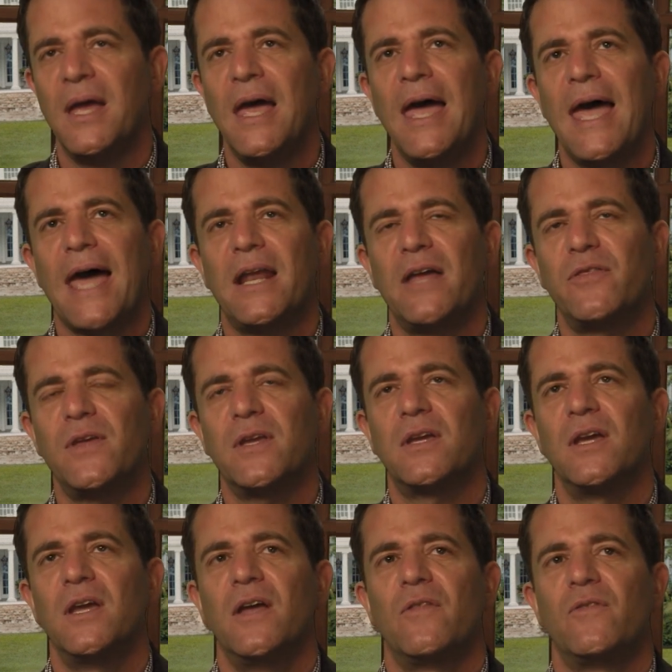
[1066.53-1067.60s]
Yeah. And I
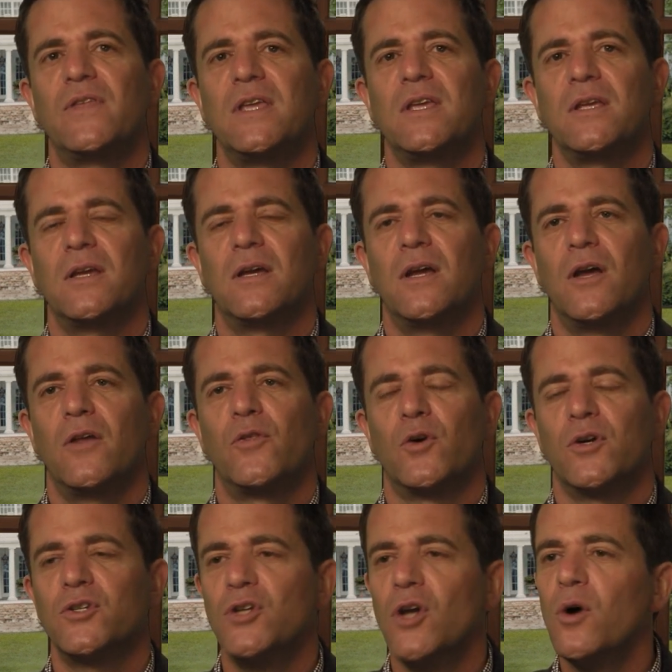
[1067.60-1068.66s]
think there
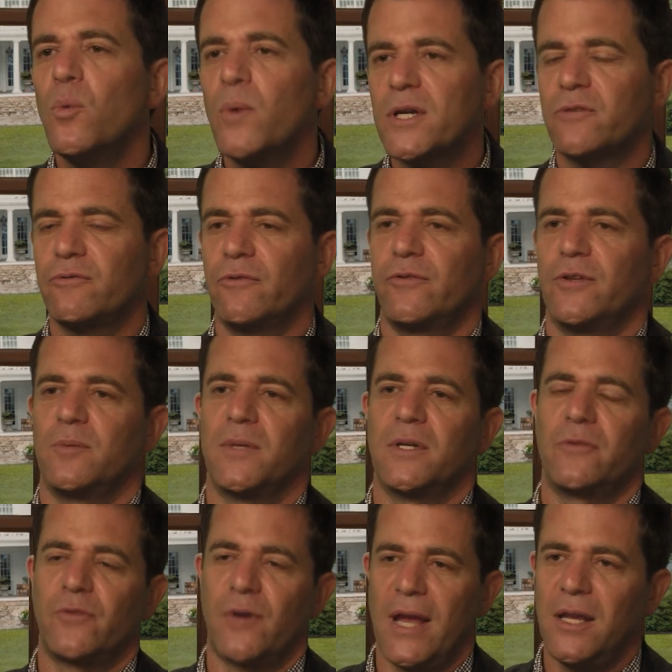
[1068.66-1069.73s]
is no wish
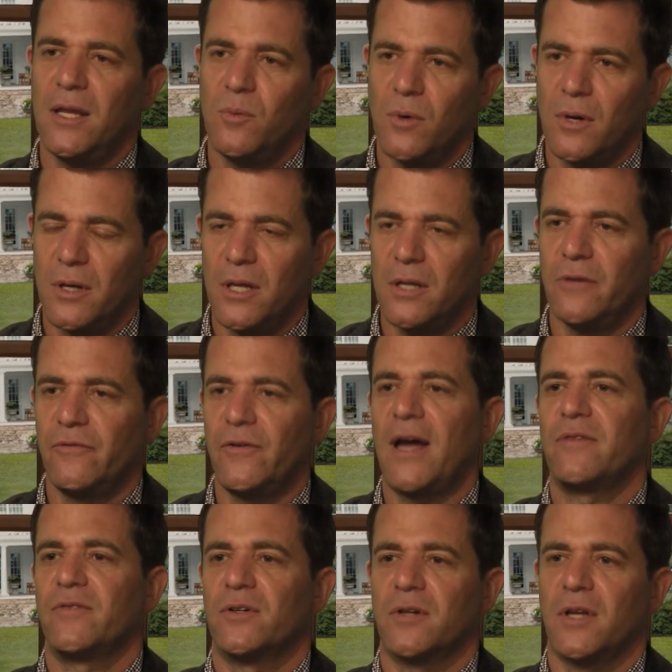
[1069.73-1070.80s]
fulfillment for anyone in a
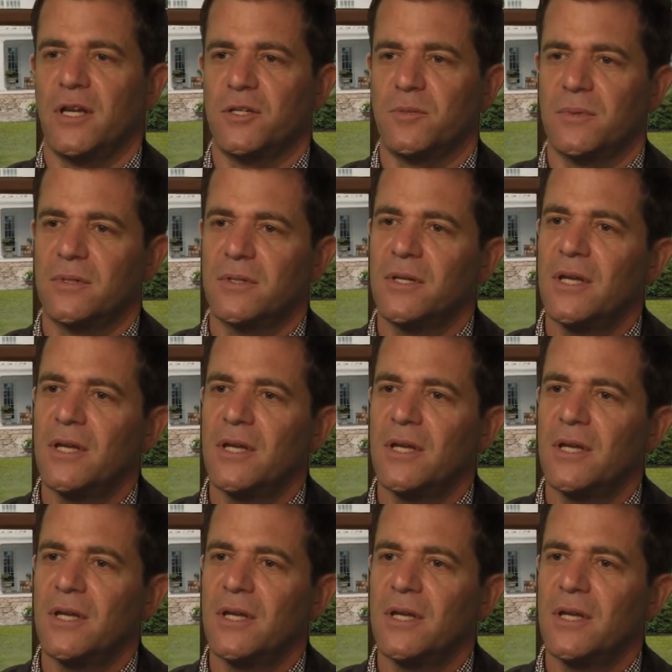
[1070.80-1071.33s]
5-year engagement.